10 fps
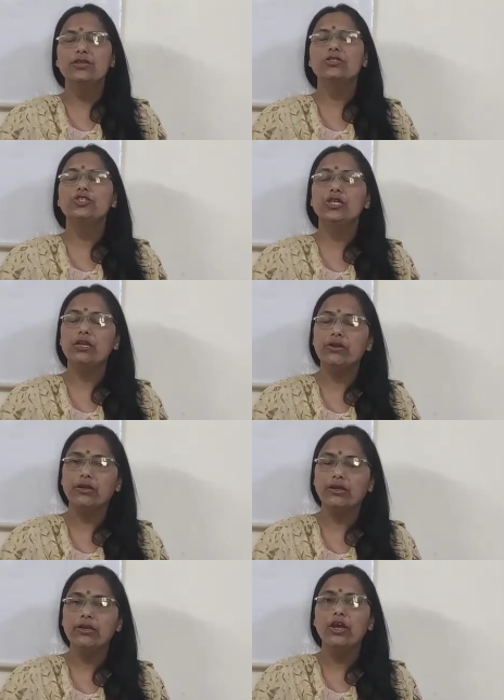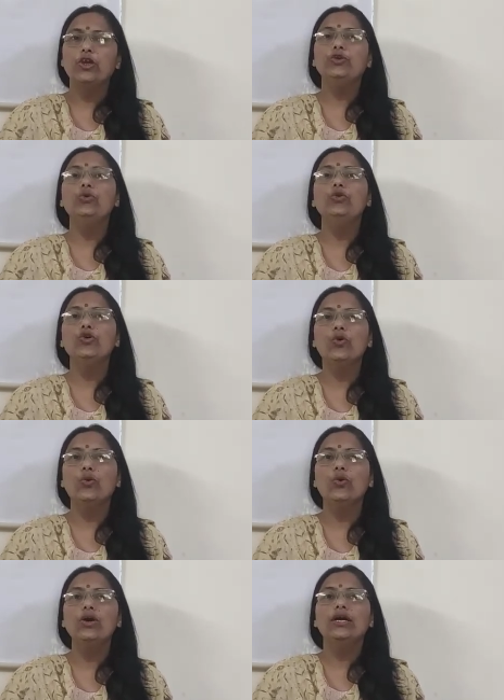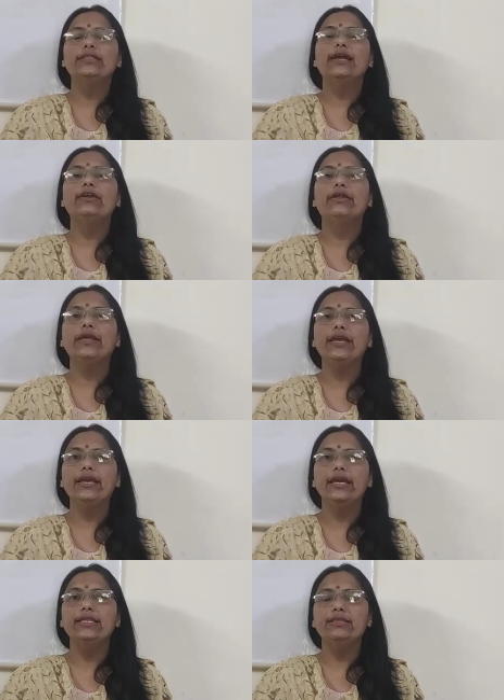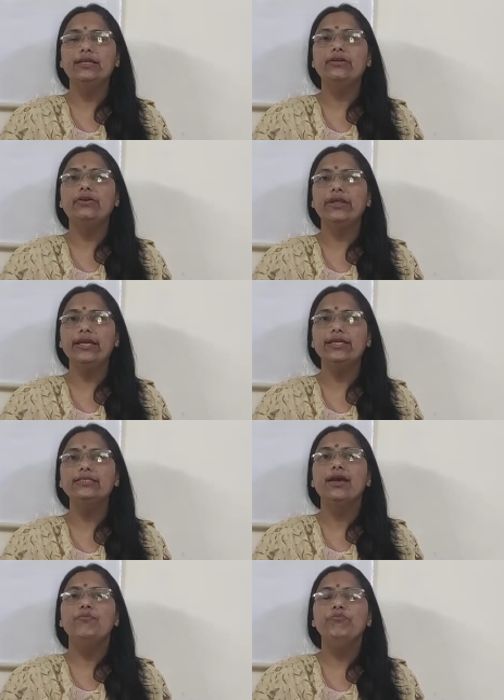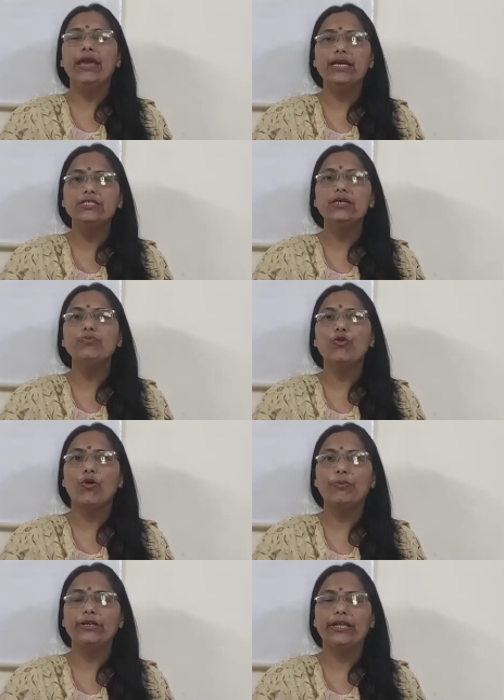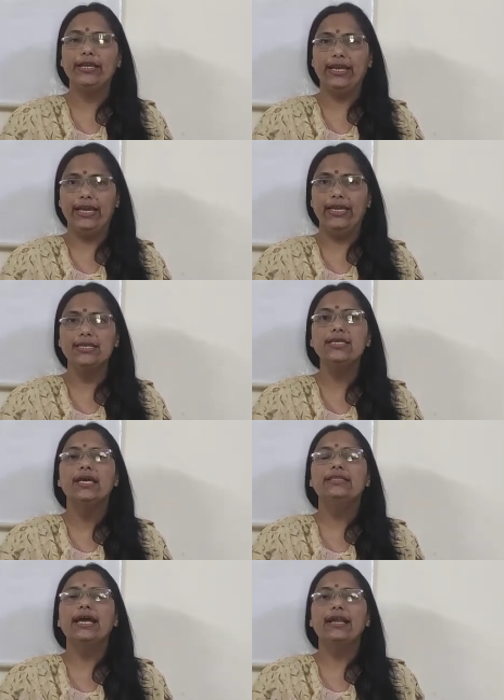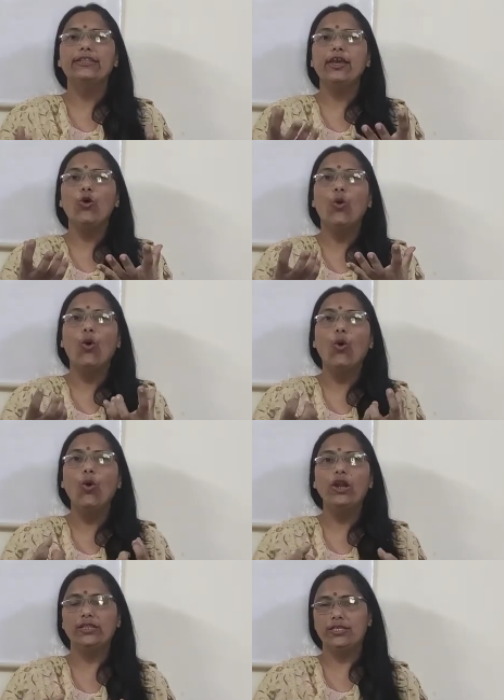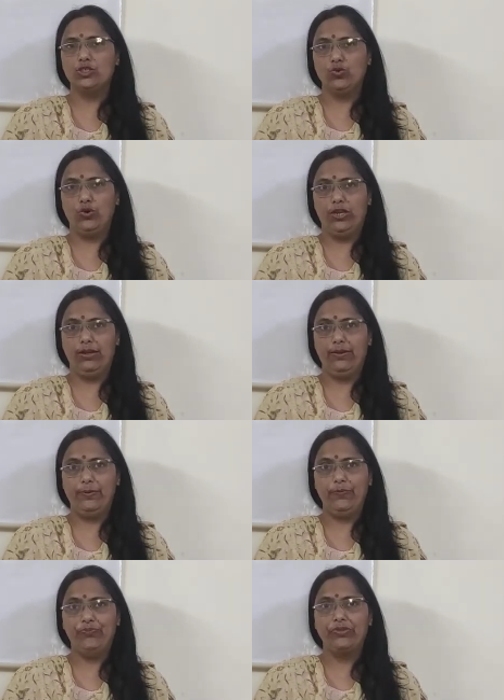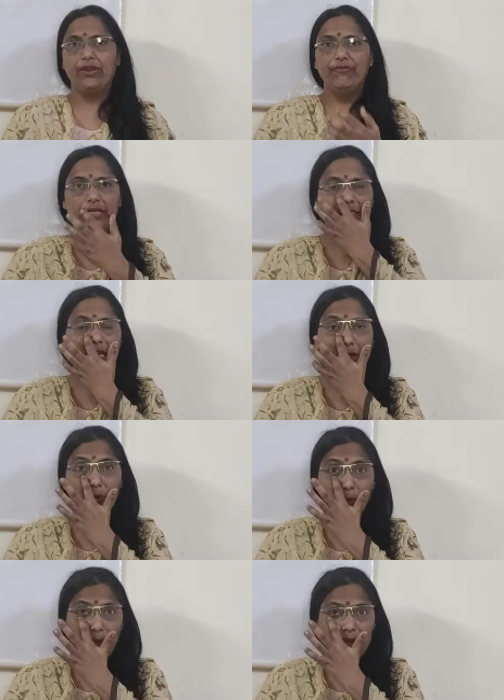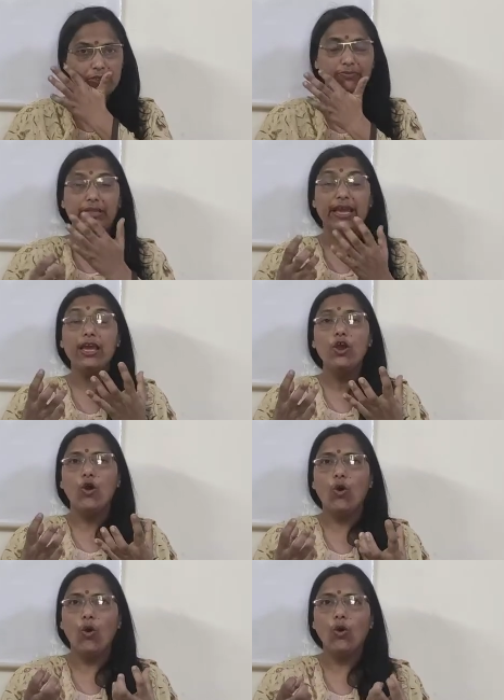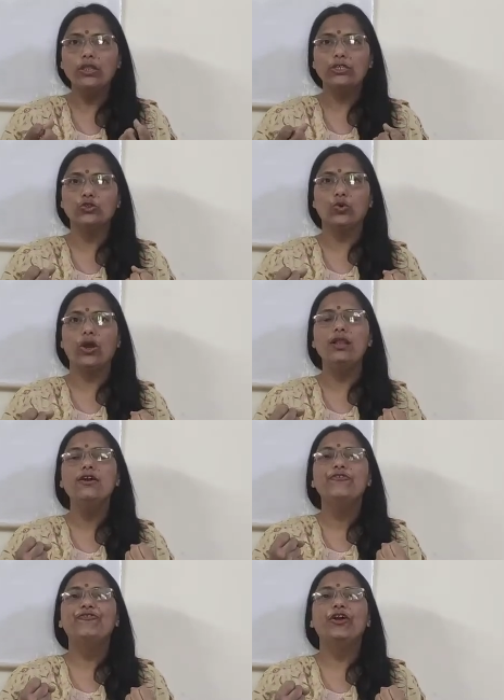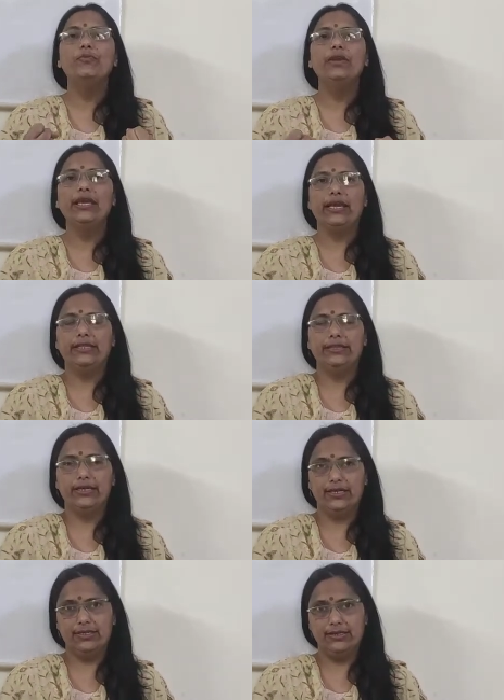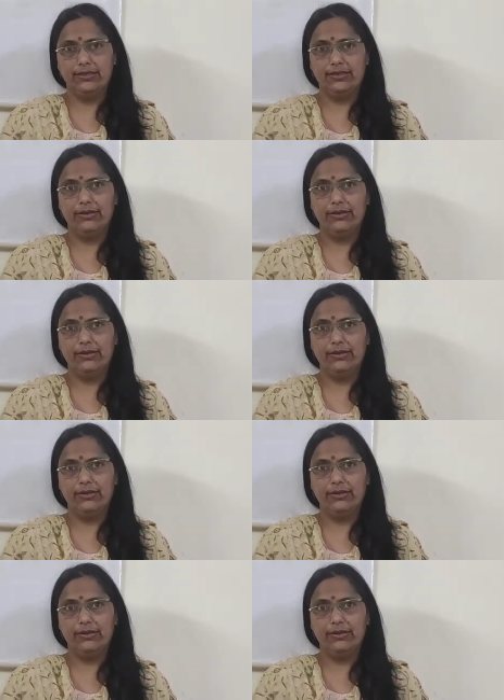Children, you know that the trees' major property is that they hold the soil. With their roots, they hold the soil firmly in the earth.